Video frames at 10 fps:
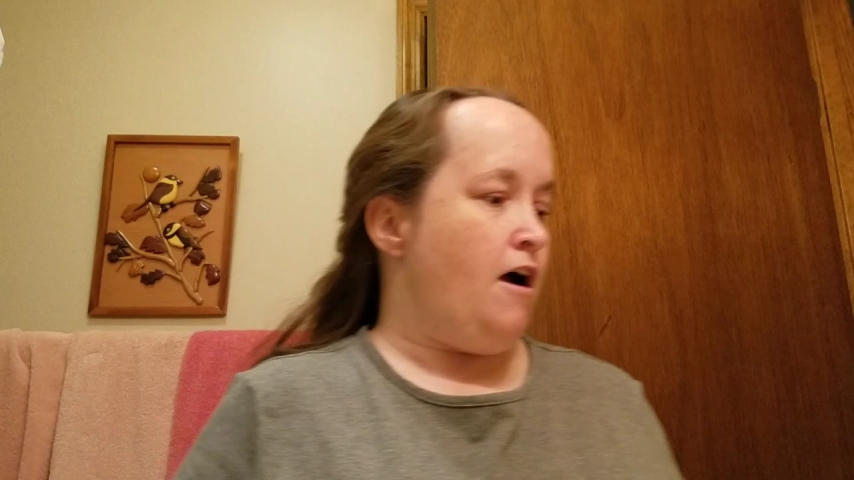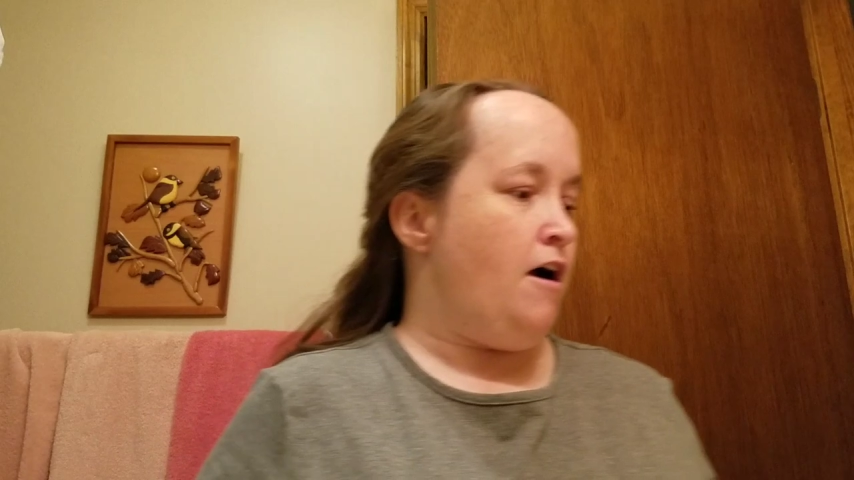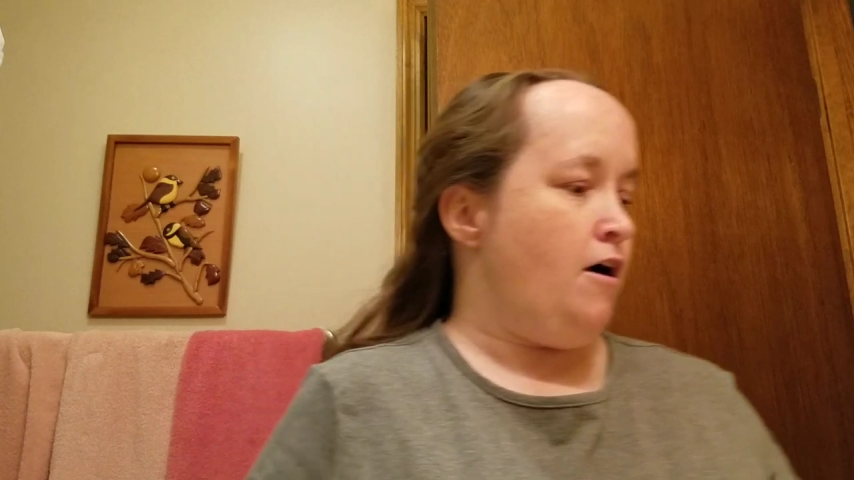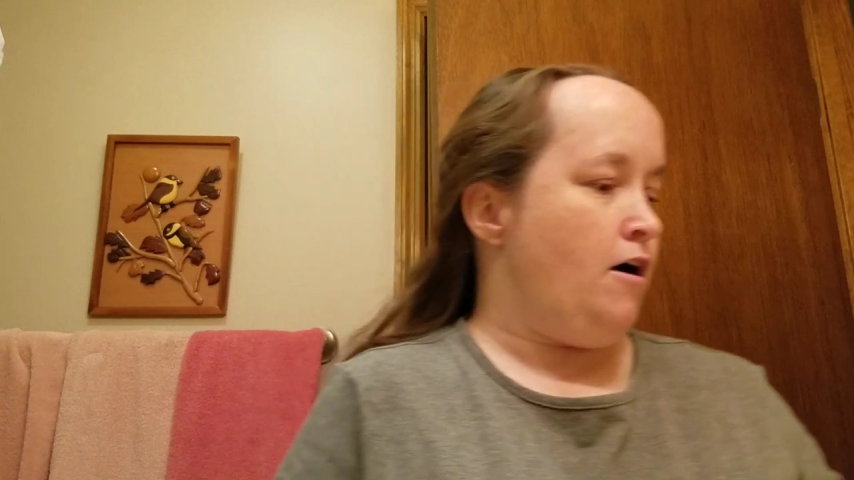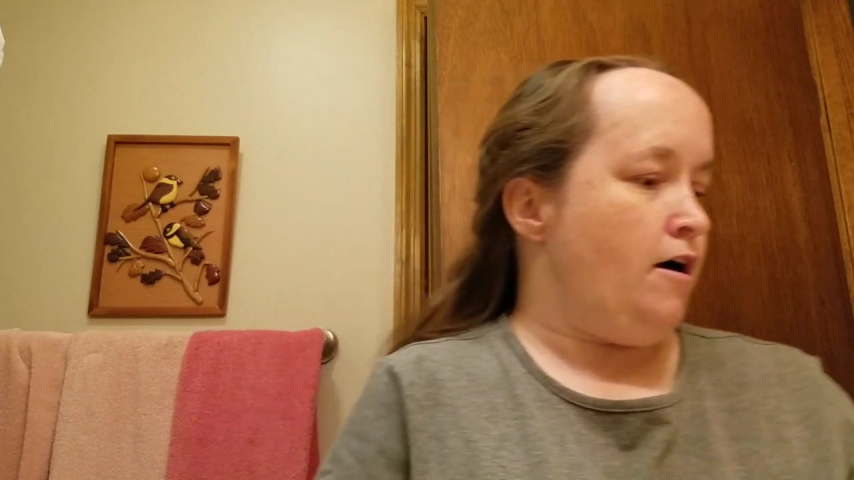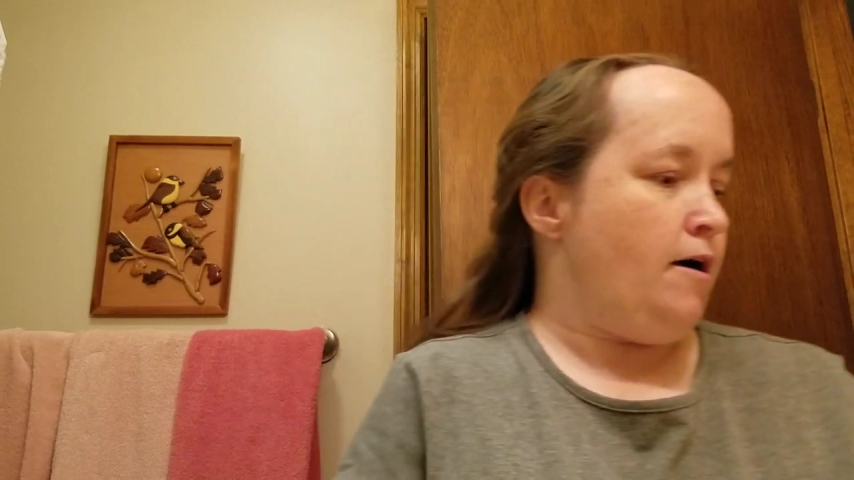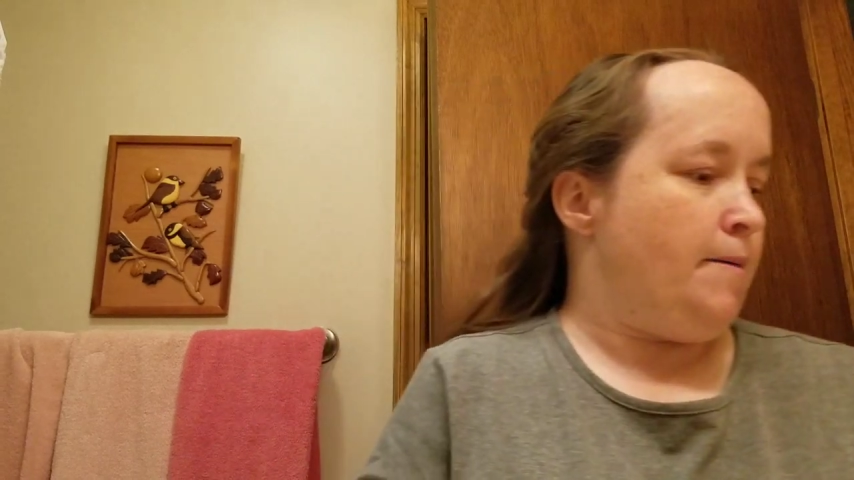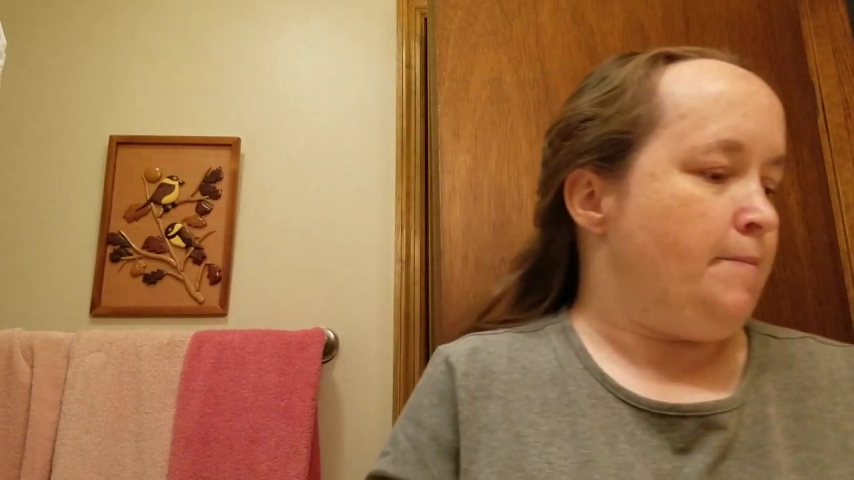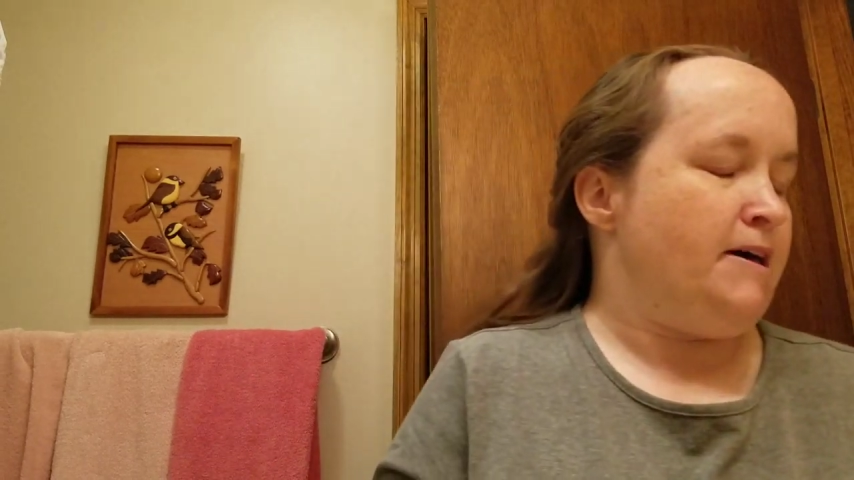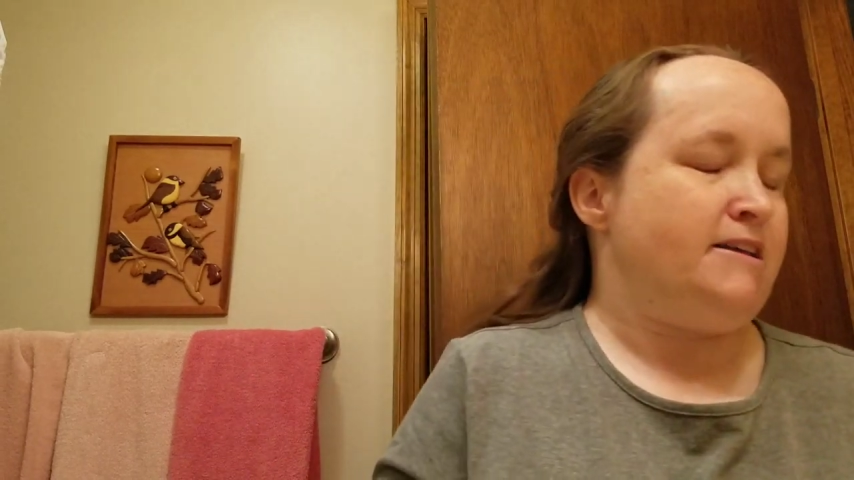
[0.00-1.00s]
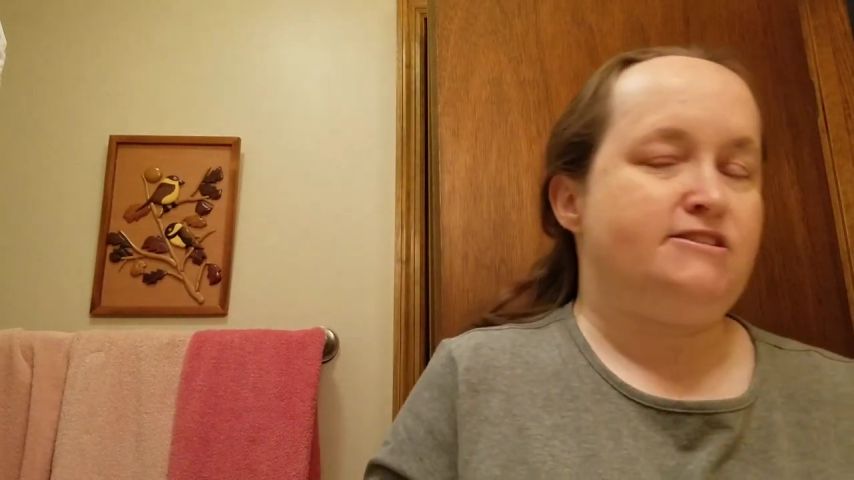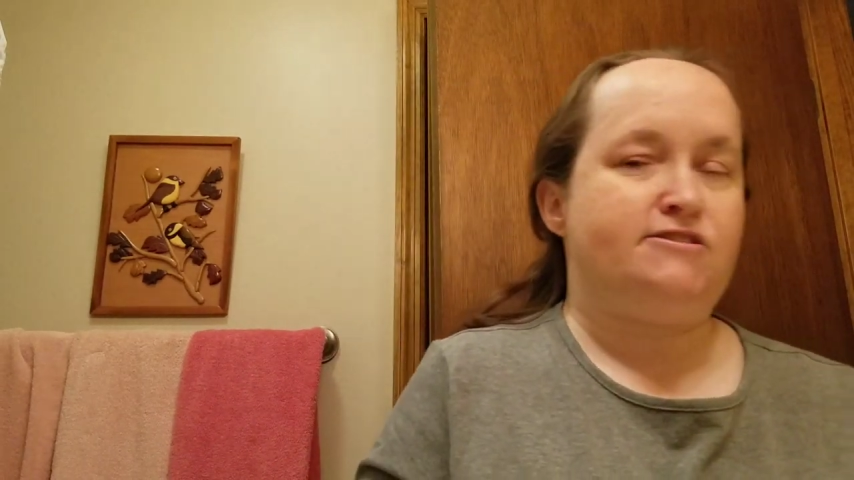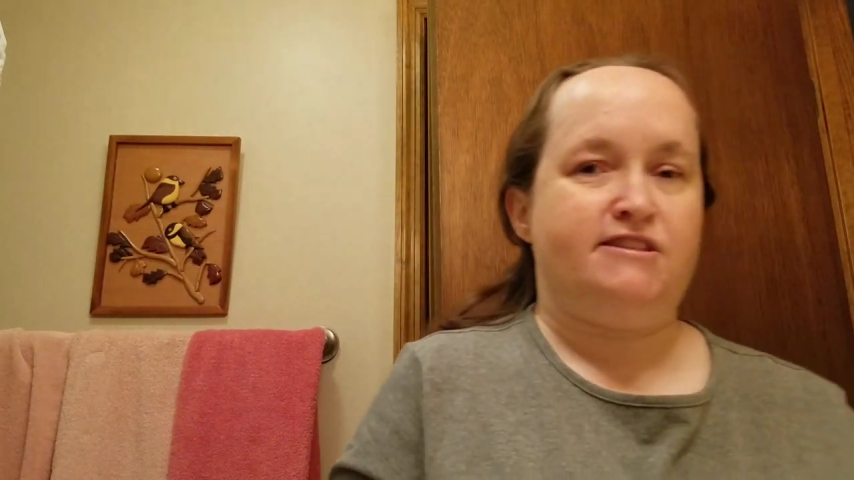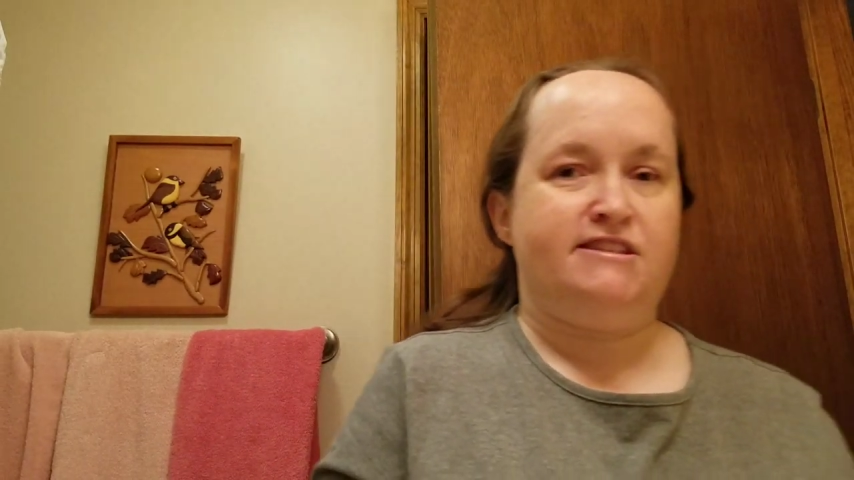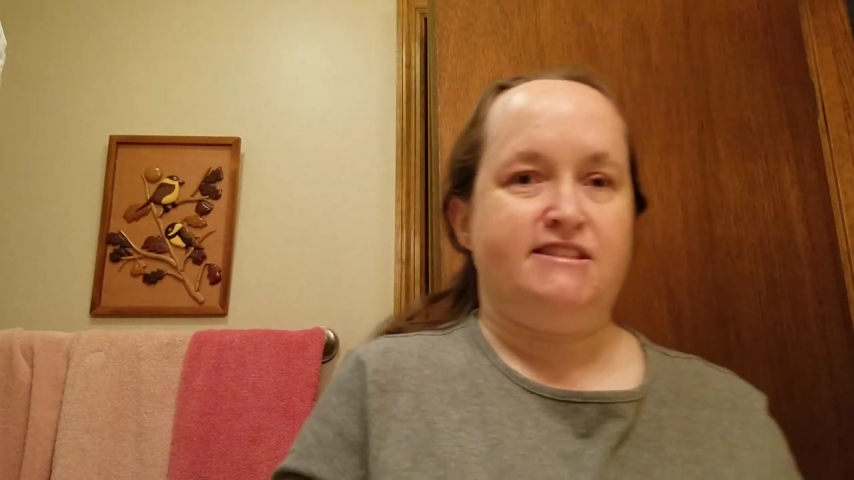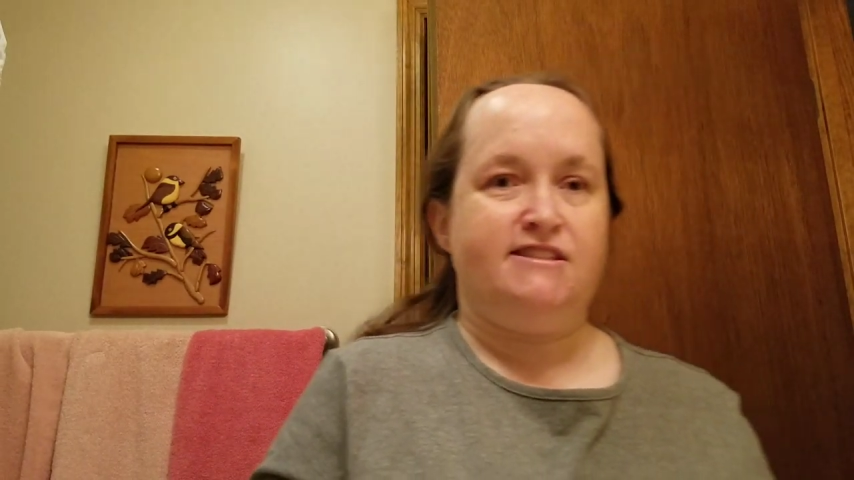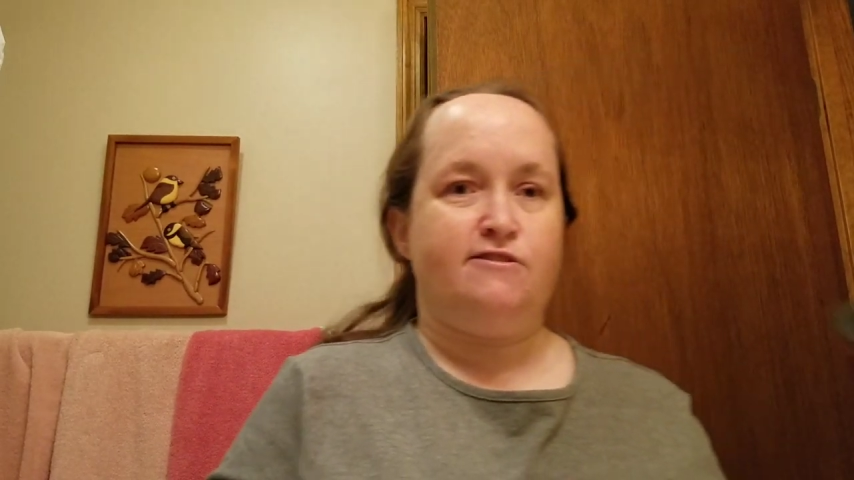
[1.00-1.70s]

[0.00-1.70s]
So this is the